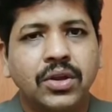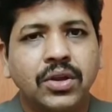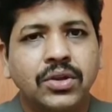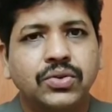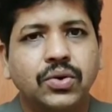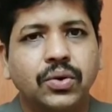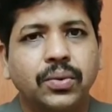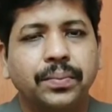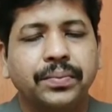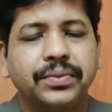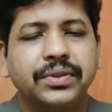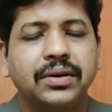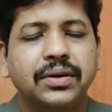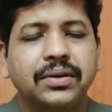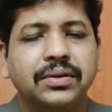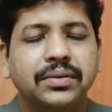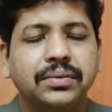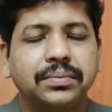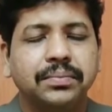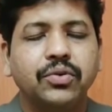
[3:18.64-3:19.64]
So
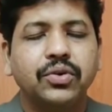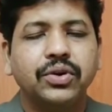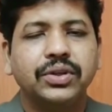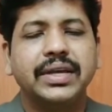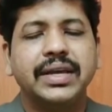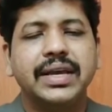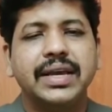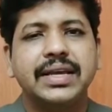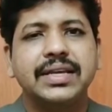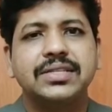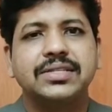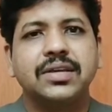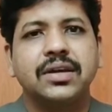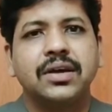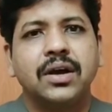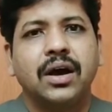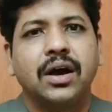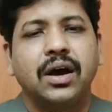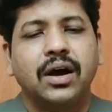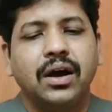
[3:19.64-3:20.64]
the good thing is,
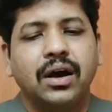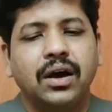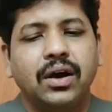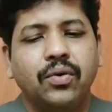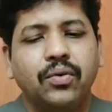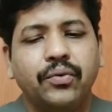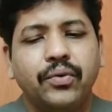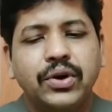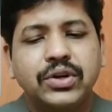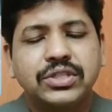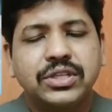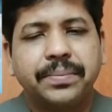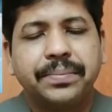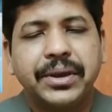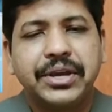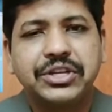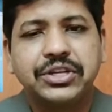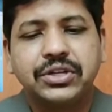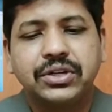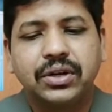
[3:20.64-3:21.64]
once a
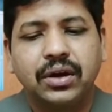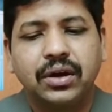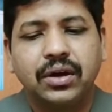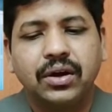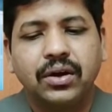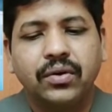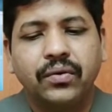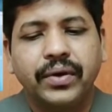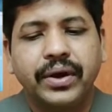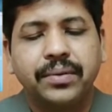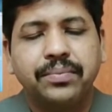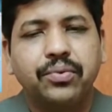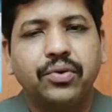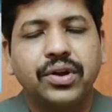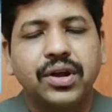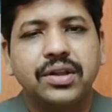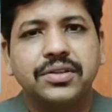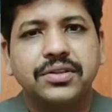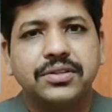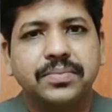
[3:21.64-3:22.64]
patient were put
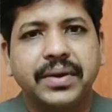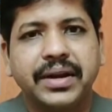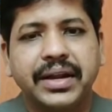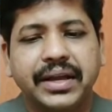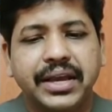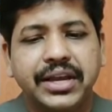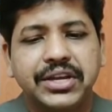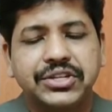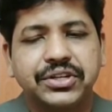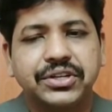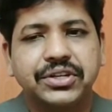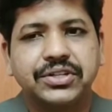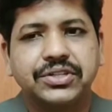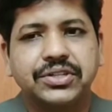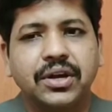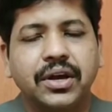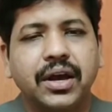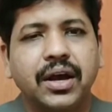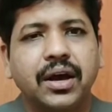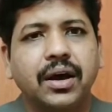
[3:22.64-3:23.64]
on these medications,
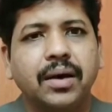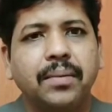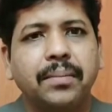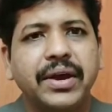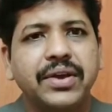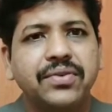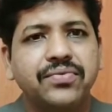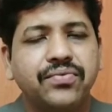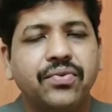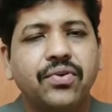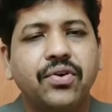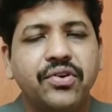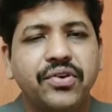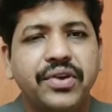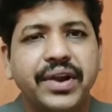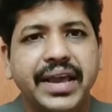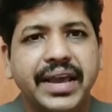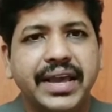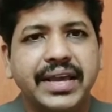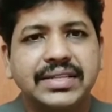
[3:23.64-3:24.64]
by
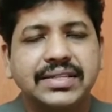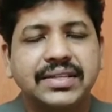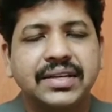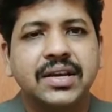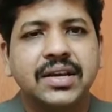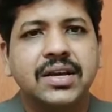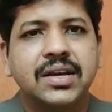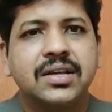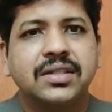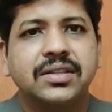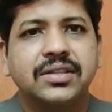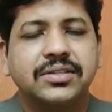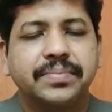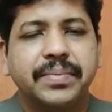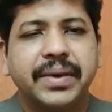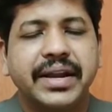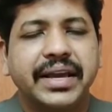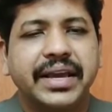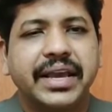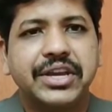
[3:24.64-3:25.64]
4 days,
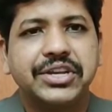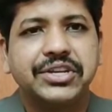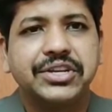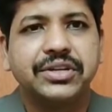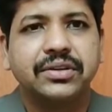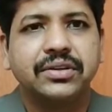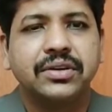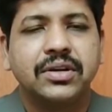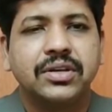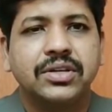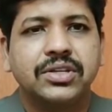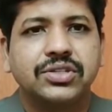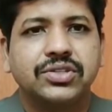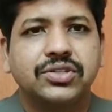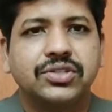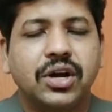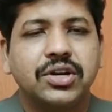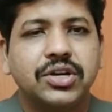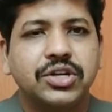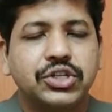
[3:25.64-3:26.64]
this medication
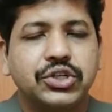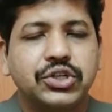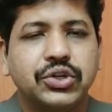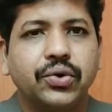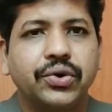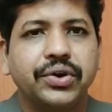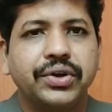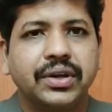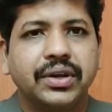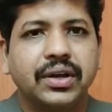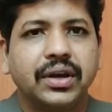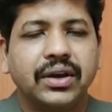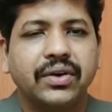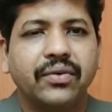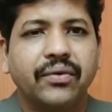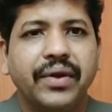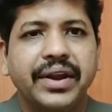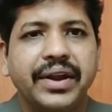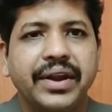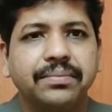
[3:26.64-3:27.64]
started showing a
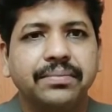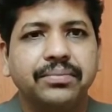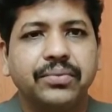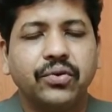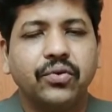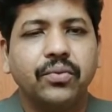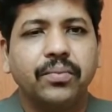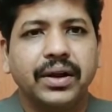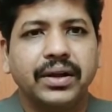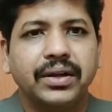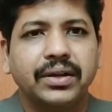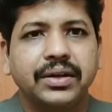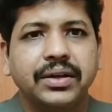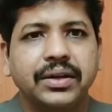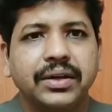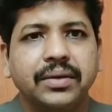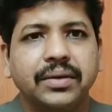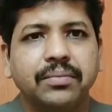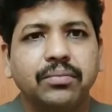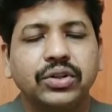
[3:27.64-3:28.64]
great improvement
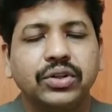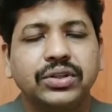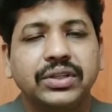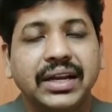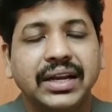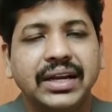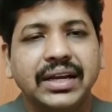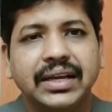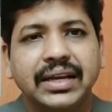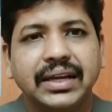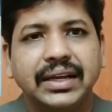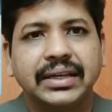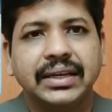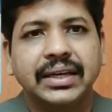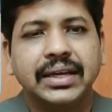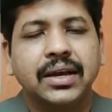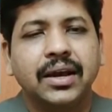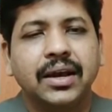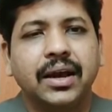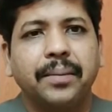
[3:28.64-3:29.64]
both clinically.
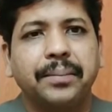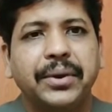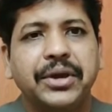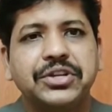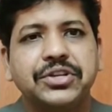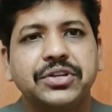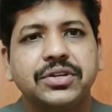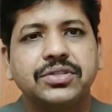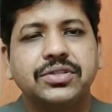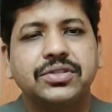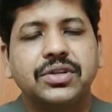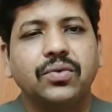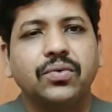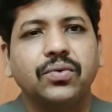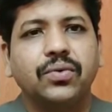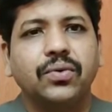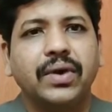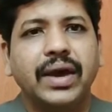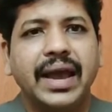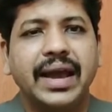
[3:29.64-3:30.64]
Patients
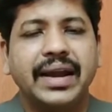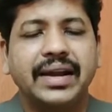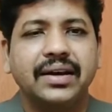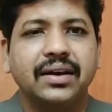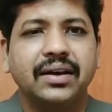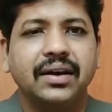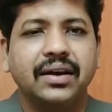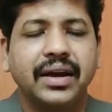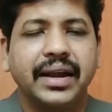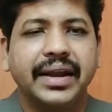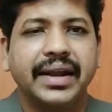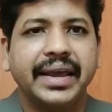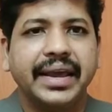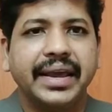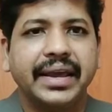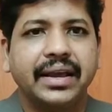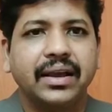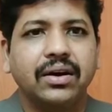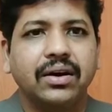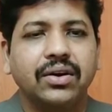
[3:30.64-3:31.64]
who had a
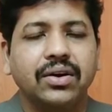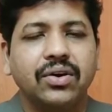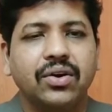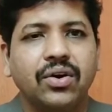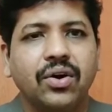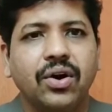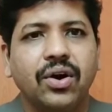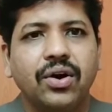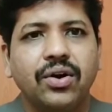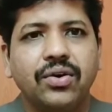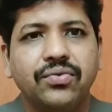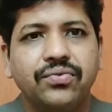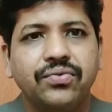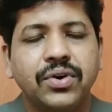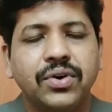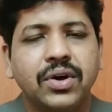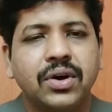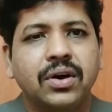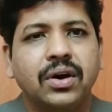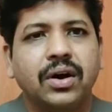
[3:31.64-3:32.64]
headache or
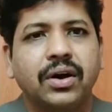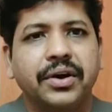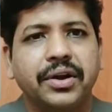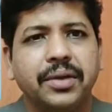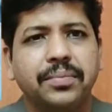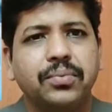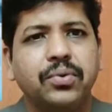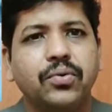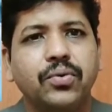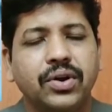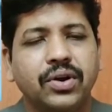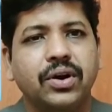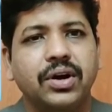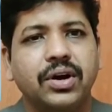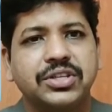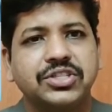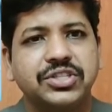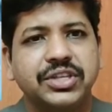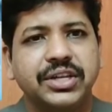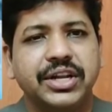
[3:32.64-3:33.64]
cough or a poor
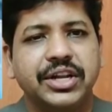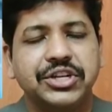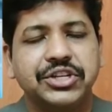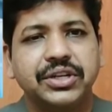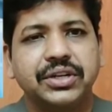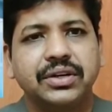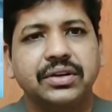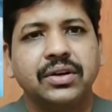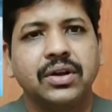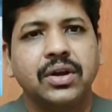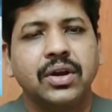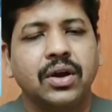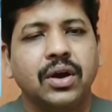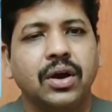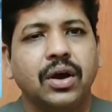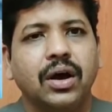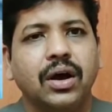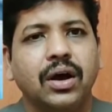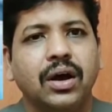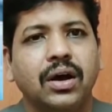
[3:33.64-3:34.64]
oxygenation
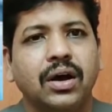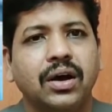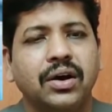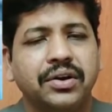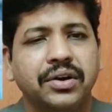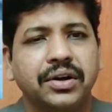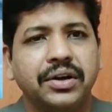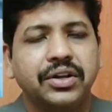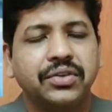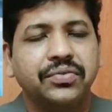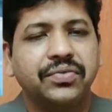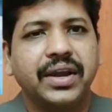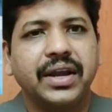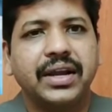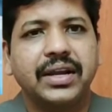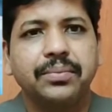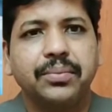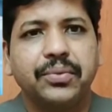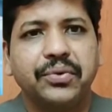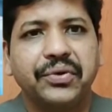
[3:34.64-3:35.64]
or a
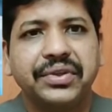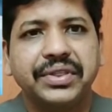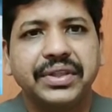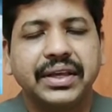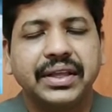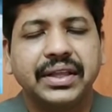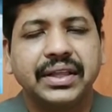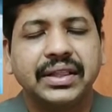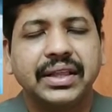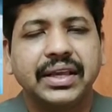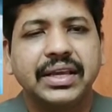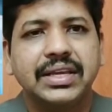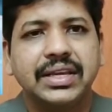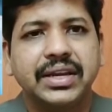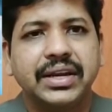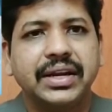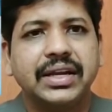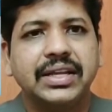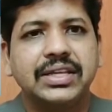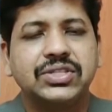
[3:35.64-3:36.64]
difficulty breathing,
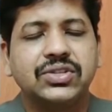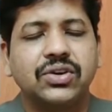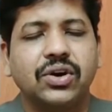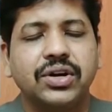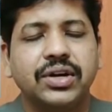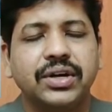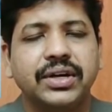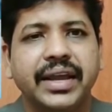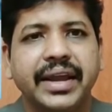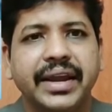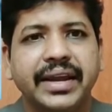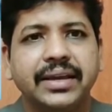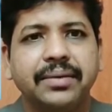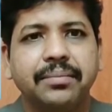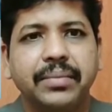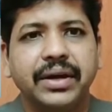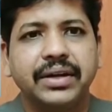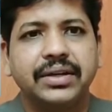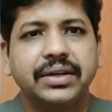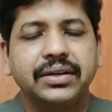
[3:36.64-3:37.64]
they really started
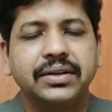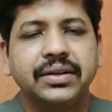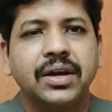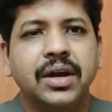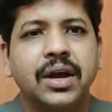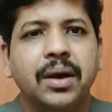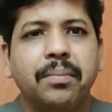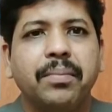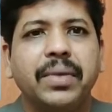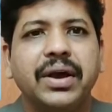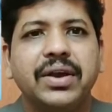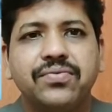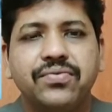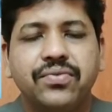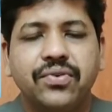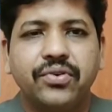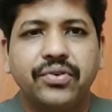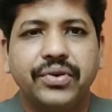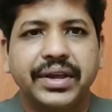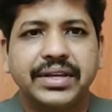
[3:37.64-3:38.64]
getting better by
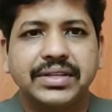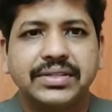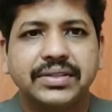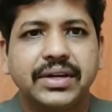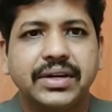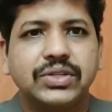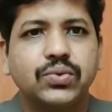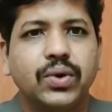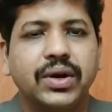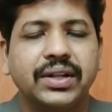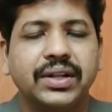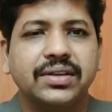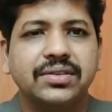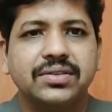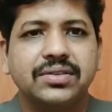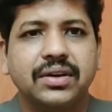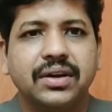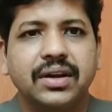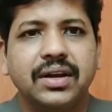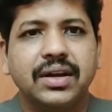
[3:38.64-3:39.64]
4 days. That's what
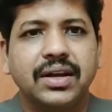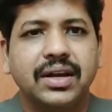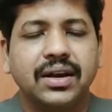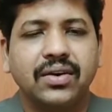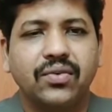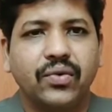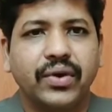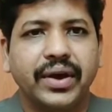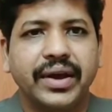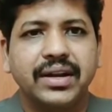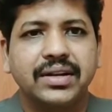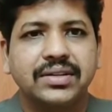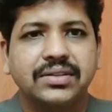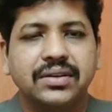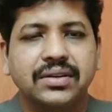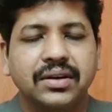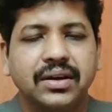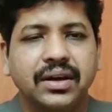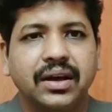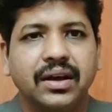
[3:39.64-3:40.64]
these clinical
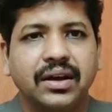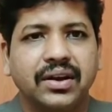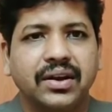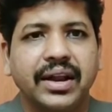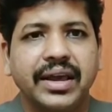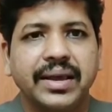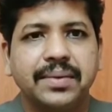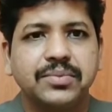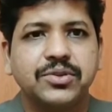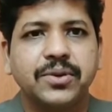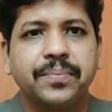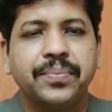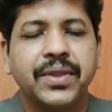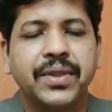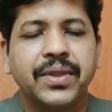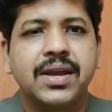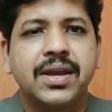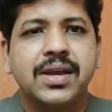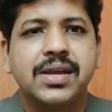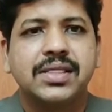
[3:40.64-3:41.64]
trials claims.
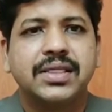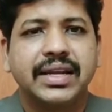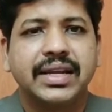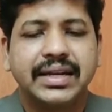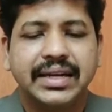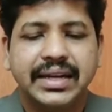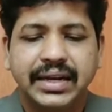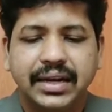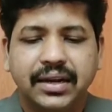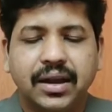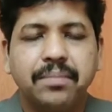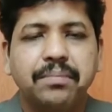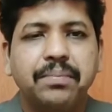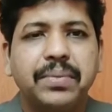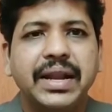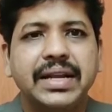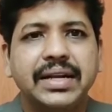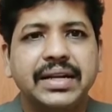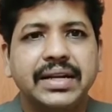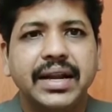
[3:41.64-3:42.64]
The
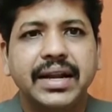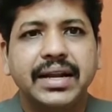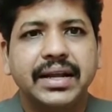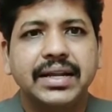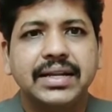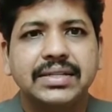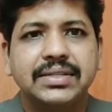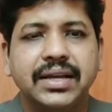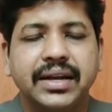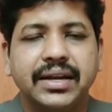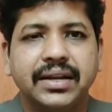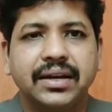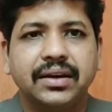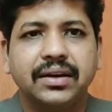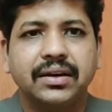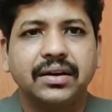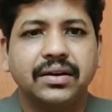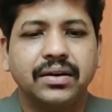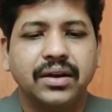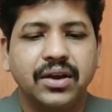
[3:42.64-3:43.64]
complete details and
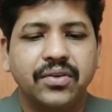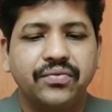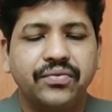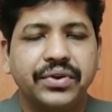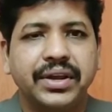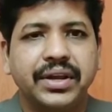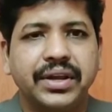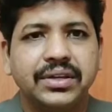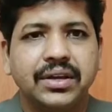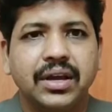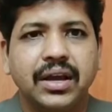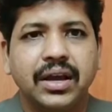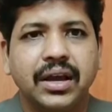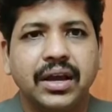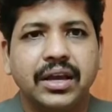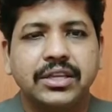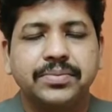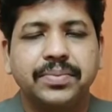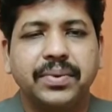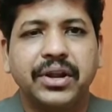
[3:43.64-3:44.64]
every
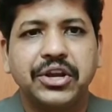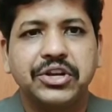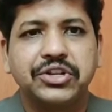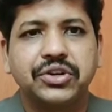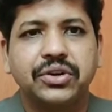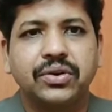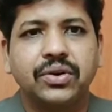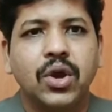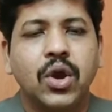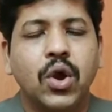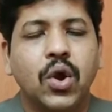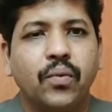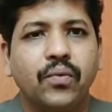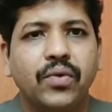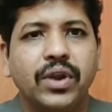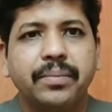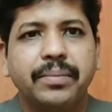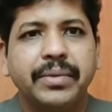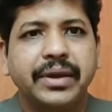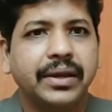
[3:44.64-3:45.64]
explanation
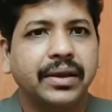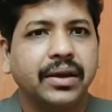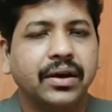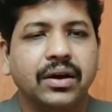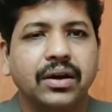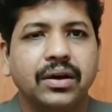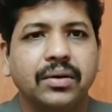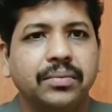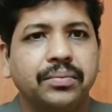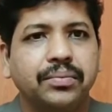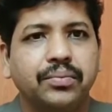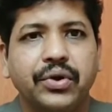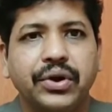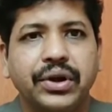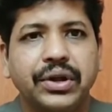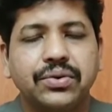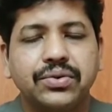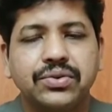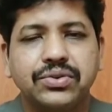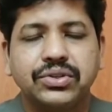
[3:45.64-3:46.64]
will be
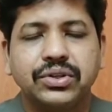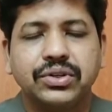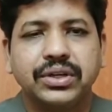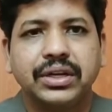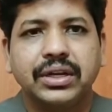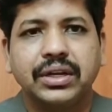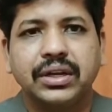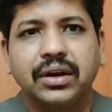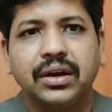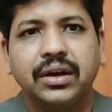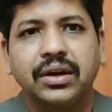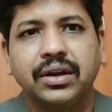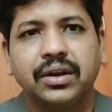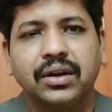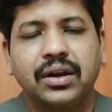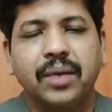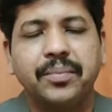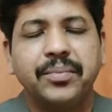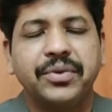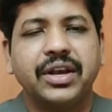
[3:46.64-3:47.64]
produced
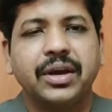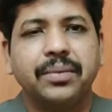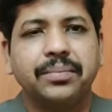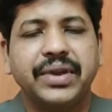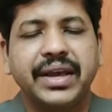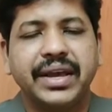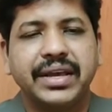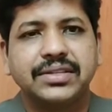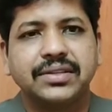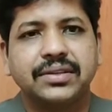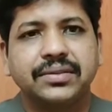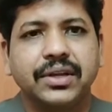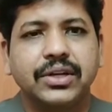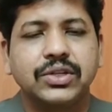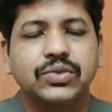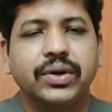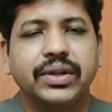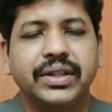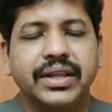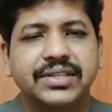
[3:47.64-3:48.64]
in coming up days.
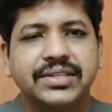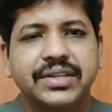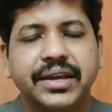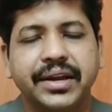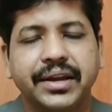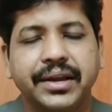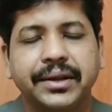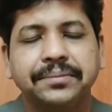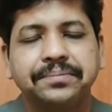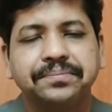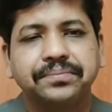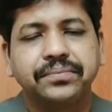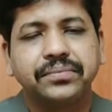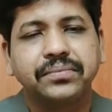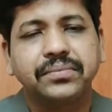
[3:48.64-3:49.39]
That's what they say.